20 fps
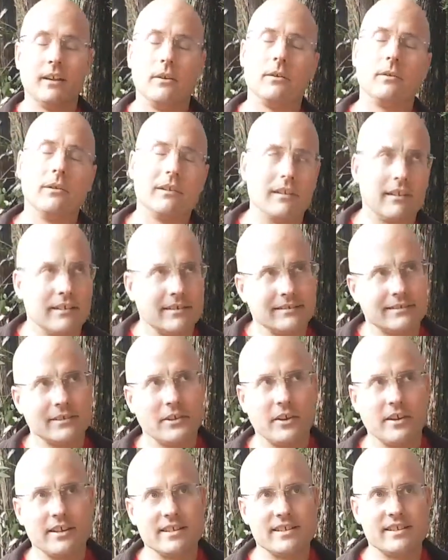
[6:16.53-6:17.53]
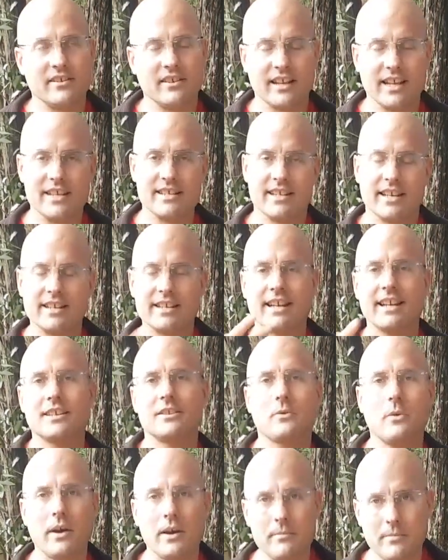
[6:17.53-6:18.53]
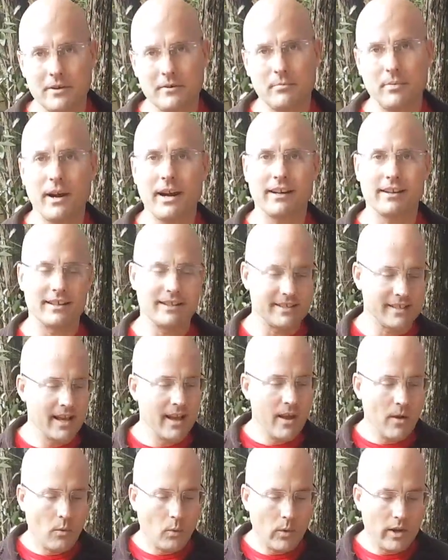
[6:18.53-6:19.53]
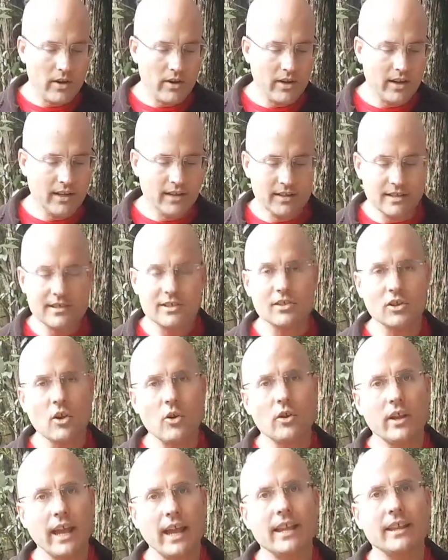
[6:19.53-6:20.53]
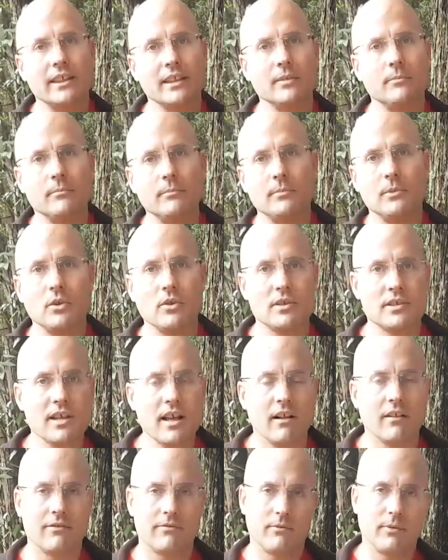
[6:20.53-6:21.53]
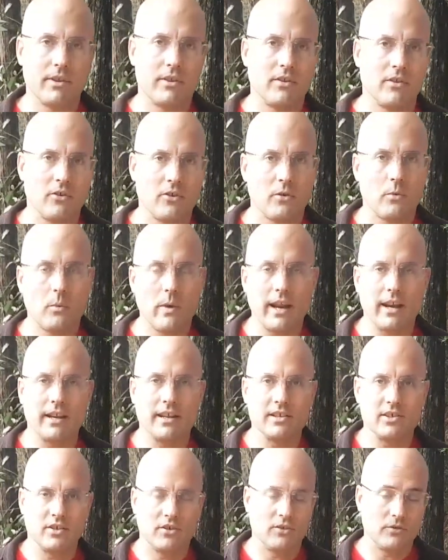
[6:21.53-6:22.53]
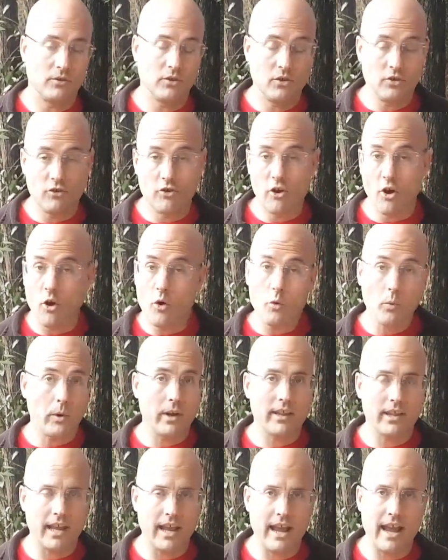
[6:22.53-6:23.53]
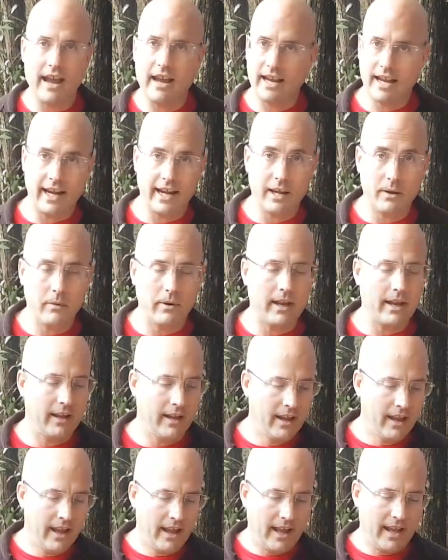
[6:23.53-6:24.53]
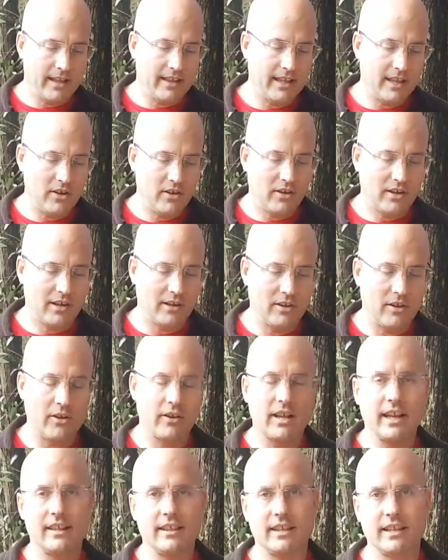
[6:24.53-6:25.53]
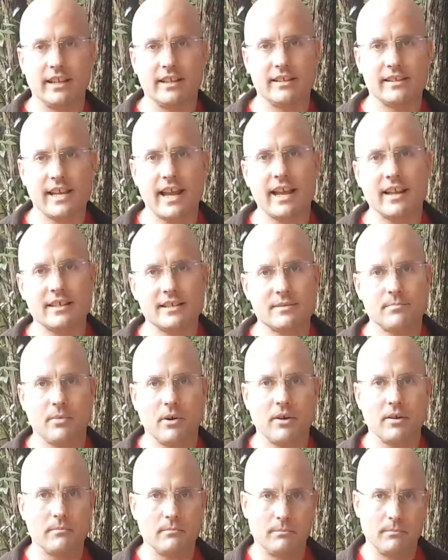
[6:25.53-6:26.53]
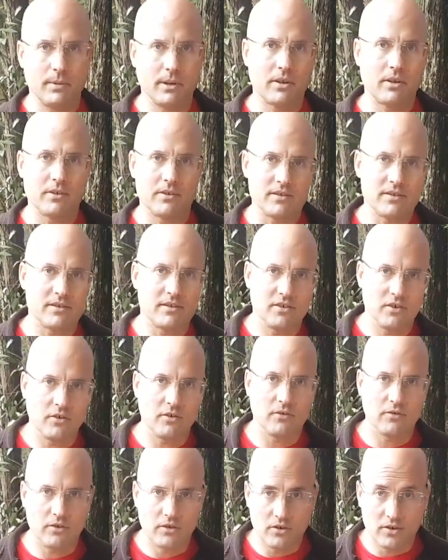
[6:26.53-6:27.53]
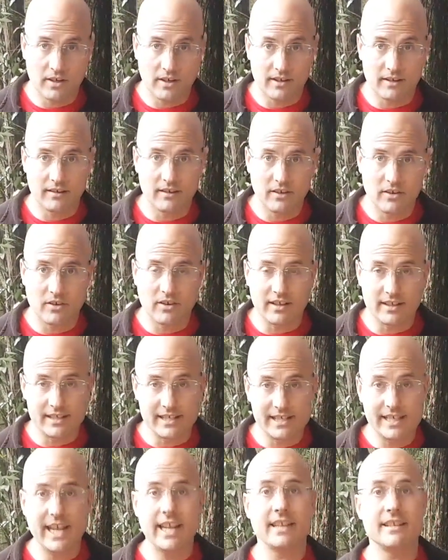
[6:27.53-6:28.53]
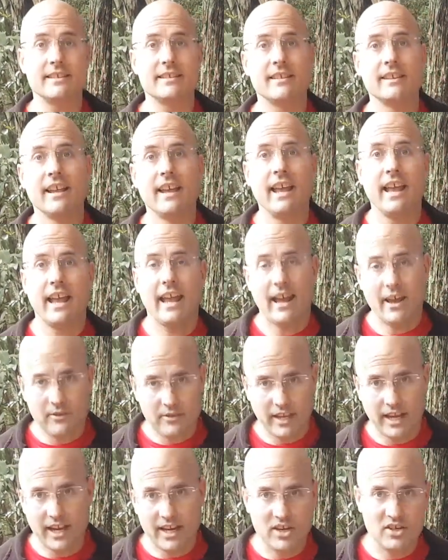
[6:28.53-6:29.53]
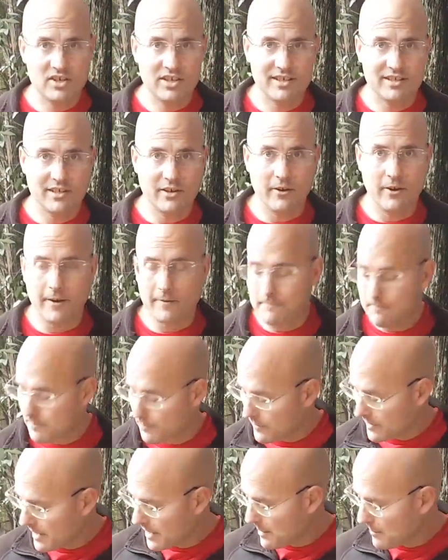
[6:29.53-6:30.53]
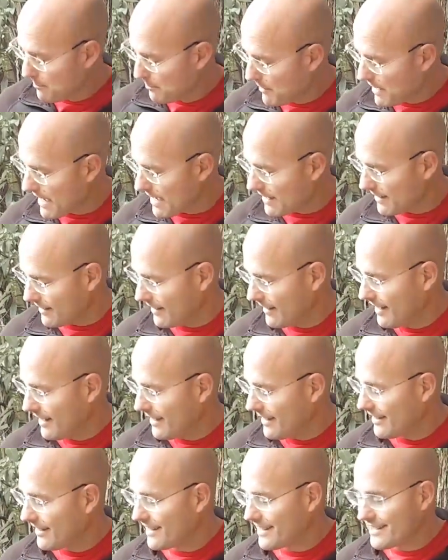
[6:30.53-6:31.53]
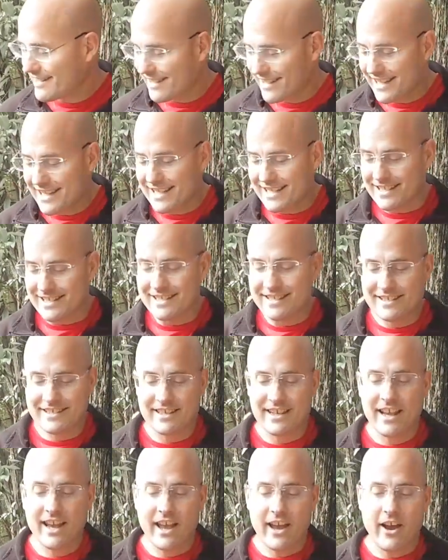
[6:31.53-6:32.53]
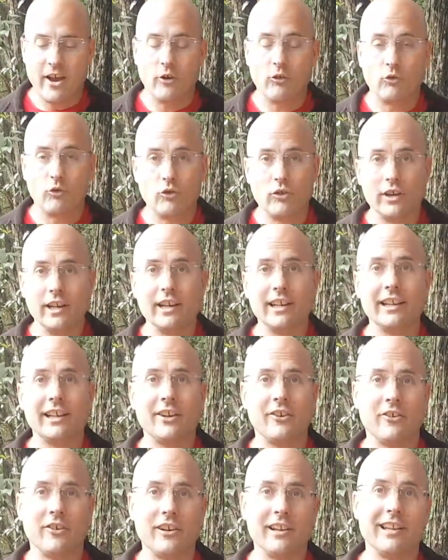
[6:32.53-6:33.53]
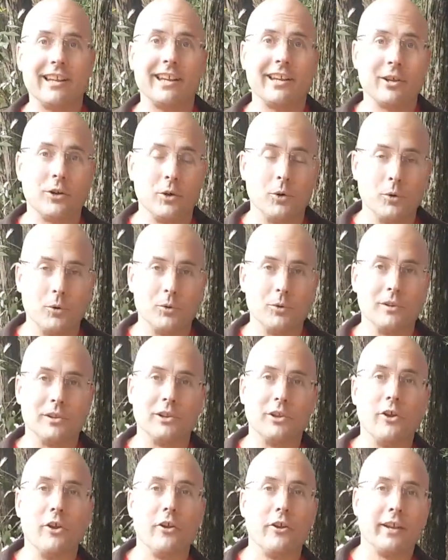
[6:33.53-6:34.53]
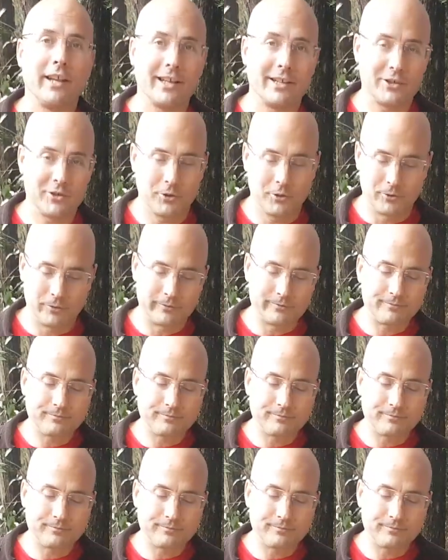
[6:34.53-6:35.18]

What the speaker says: Well, not necessarily easy. It takes quite a bit of practice, where you can just locate them yourself with your awareness. You know where they are anyway, and then you can locate the exact spot because you can sense how the energy is going. But this is a really, really cool learning tool.